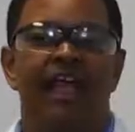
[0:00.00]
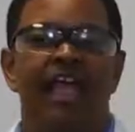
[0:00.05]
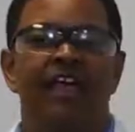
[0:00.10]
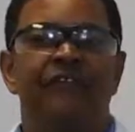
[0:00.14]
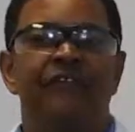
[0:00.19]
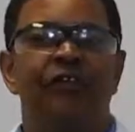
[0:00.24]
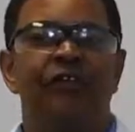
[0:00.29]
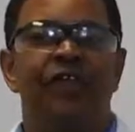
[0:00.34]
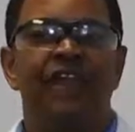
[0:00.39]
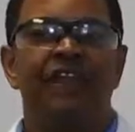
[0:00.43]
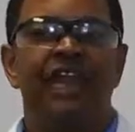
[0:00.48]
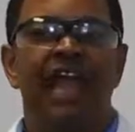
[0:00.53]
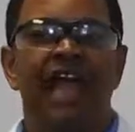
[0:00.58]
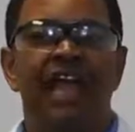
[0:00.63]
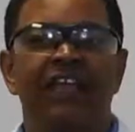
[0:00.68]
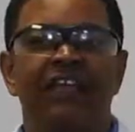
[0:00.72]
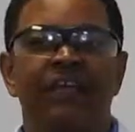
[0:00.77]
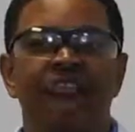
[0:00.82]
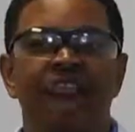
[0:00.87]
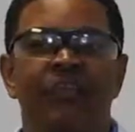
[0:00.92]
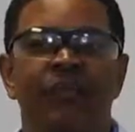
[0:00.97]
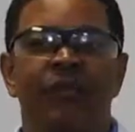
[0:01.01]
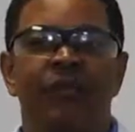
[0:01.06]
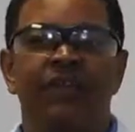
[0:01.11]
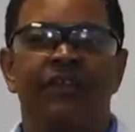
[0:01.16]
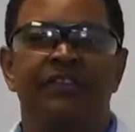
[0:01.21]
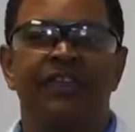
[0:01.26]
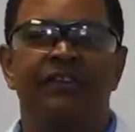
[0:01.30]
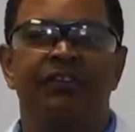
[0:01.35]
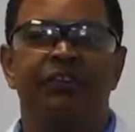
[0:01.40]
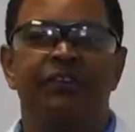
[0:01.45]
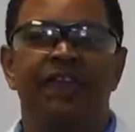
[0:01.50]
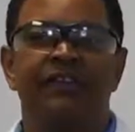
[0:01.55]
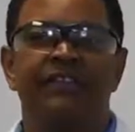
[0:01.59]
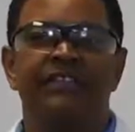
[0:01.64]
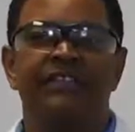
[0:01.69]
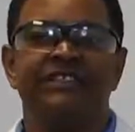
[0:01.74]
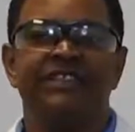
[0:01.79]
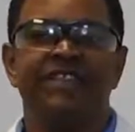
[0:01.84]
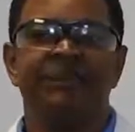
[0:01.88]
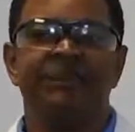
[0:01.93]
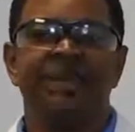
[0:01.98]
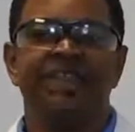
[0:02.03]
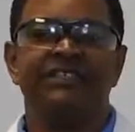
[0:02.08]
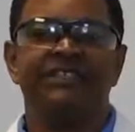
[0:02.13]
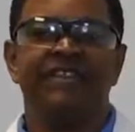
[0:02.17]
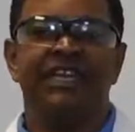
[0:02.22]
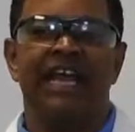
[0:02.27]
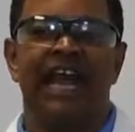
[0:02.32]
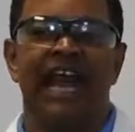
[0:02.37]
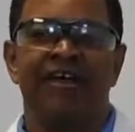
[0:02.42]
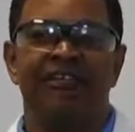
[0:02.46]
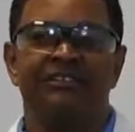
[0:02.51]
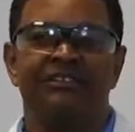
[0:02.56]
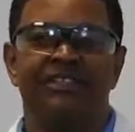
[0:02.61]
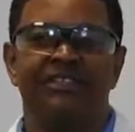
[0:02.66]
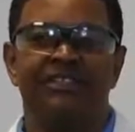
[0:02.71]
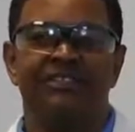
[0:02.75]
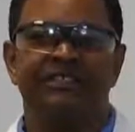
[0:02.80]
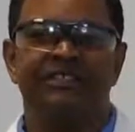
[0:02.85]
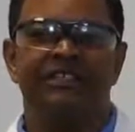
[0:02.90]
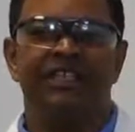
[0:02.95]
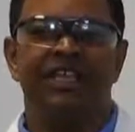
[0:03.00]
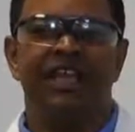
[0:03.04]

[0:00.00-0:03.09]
If you are not using one of the previously mentioned options,